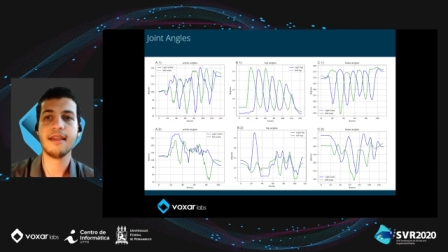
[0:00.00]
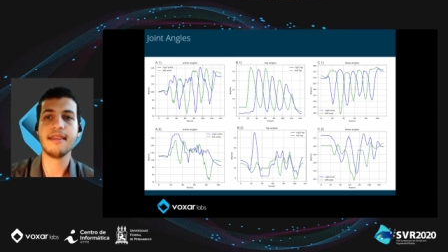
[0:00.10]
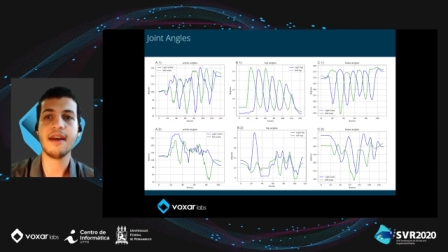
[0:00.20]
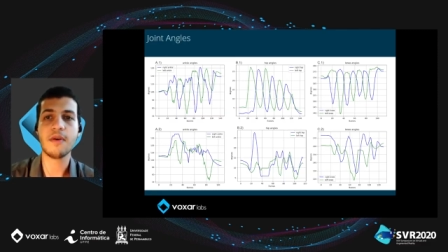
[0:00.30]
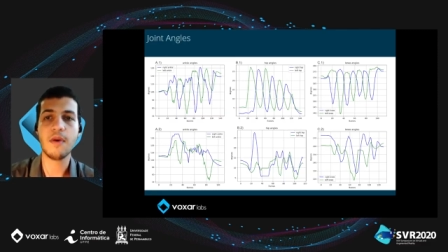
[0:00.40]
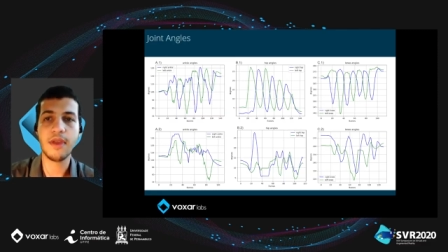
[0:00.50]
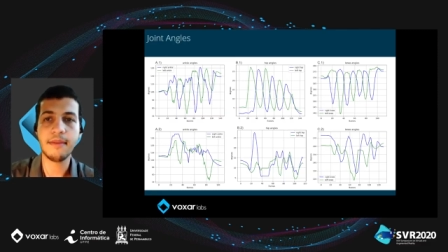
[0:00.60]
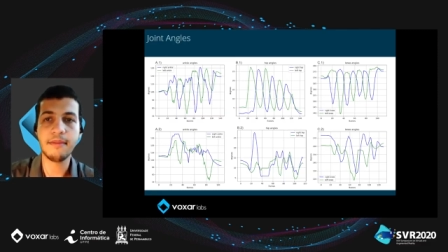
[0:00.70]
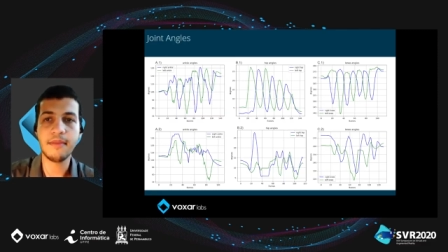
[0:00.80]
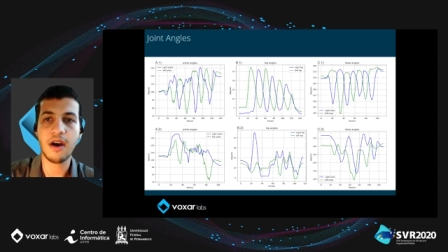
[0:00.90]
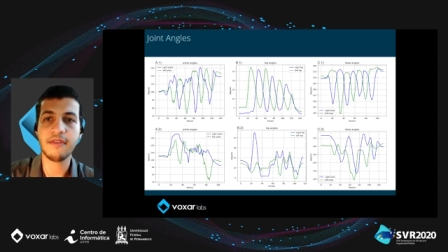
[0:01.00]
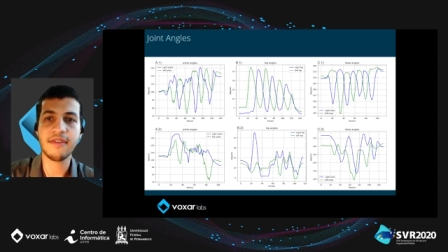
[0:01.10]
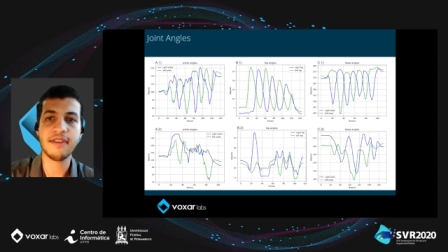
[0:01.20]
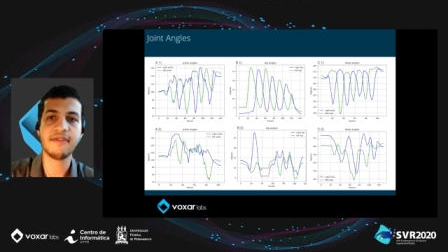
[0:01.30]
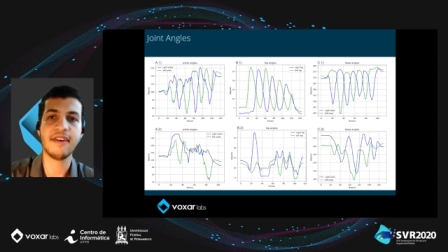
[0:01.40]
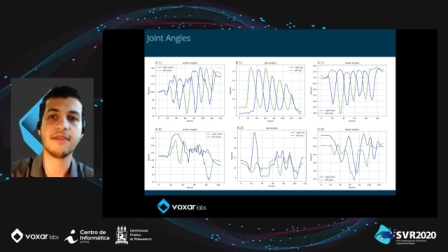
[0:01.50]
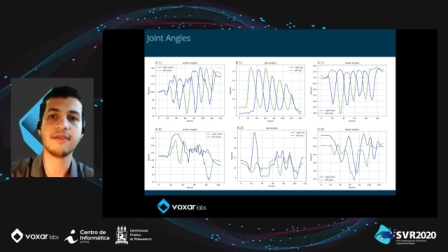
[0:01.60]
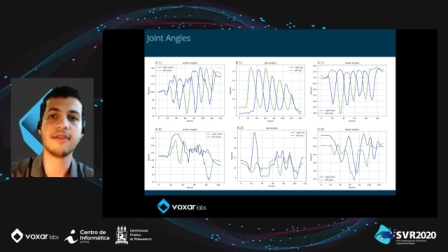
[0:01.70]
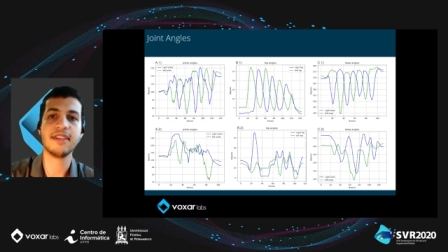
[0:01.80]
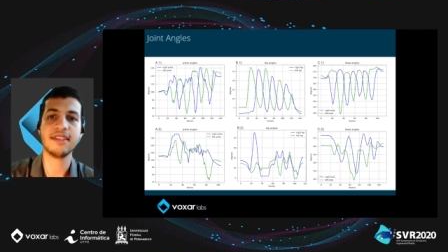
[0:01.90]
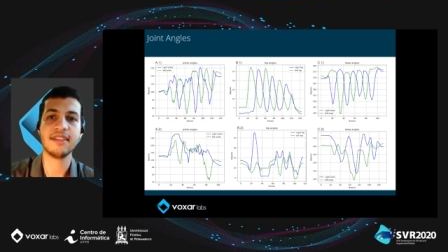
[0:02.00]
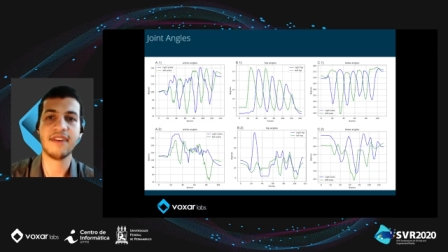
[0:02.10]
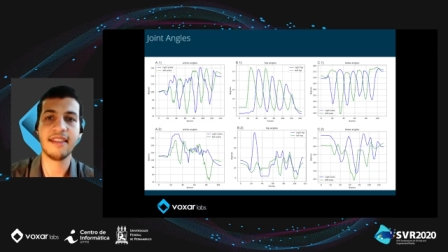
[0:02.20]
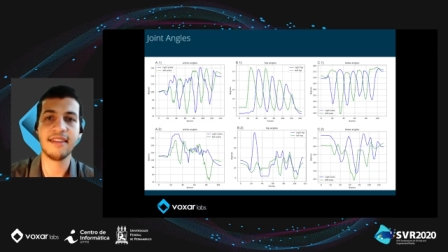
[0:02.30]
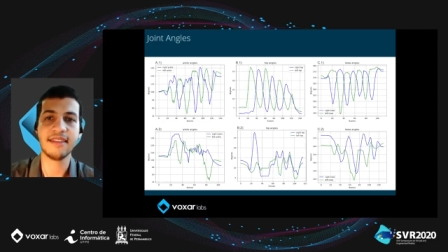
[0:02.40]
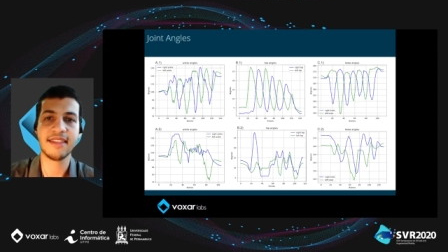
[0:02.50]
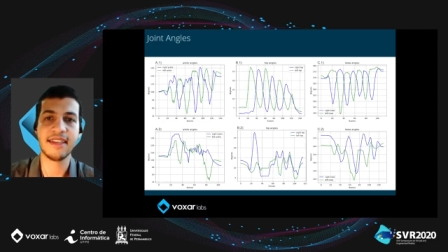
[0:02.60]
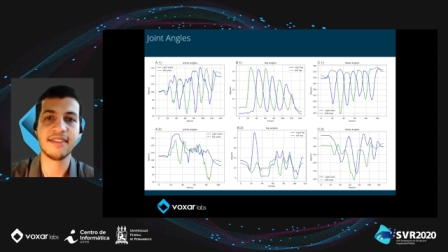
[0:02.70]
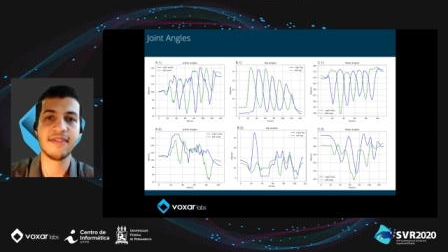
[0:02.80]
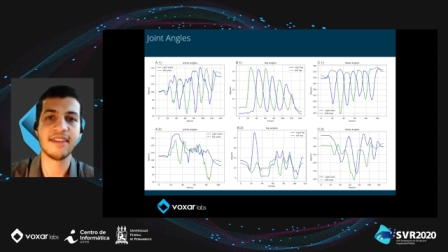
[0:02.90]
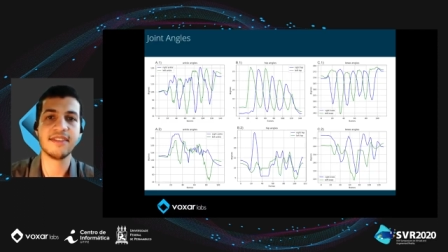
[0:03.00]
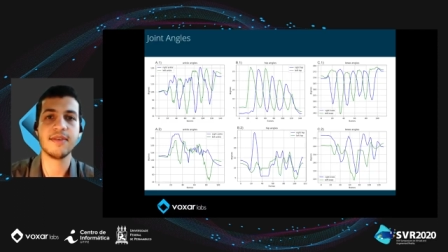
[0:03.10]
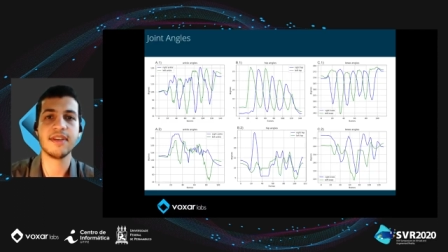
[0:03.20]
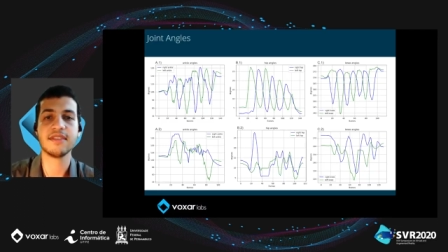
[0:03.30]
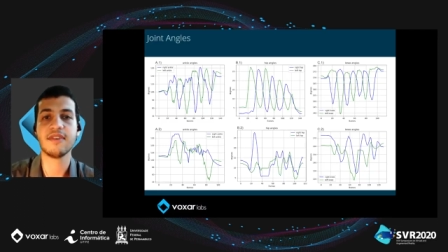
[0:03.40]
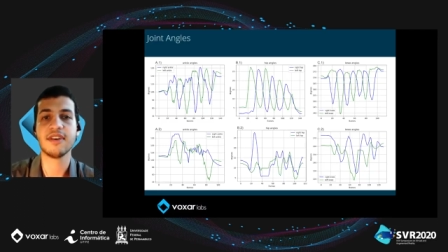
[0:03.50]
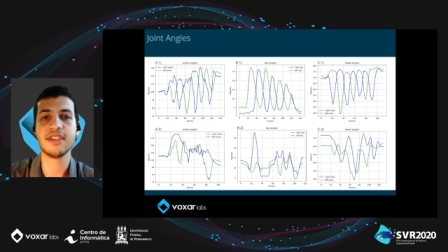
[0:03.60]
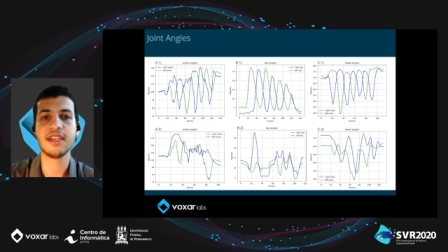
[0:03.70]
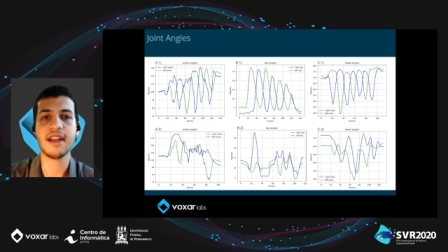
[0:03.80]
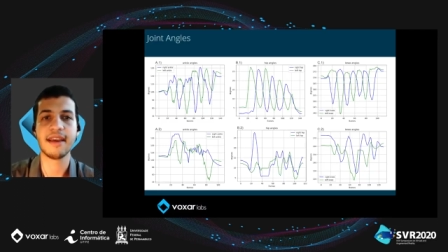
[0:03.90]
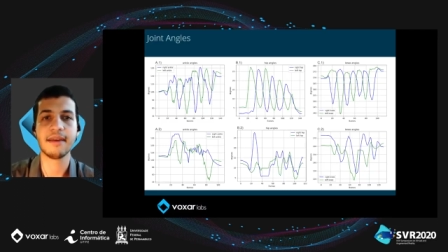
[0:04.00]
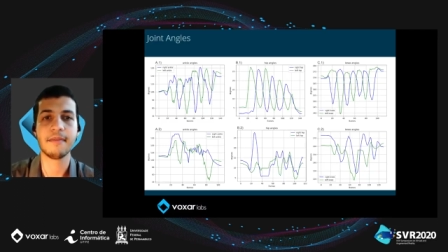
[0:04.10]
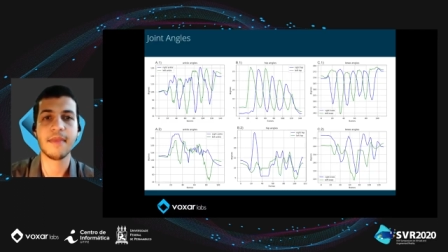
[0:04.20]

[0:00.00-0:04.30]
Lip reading: The algorithm often failed to identify the stance phase duration for each leg.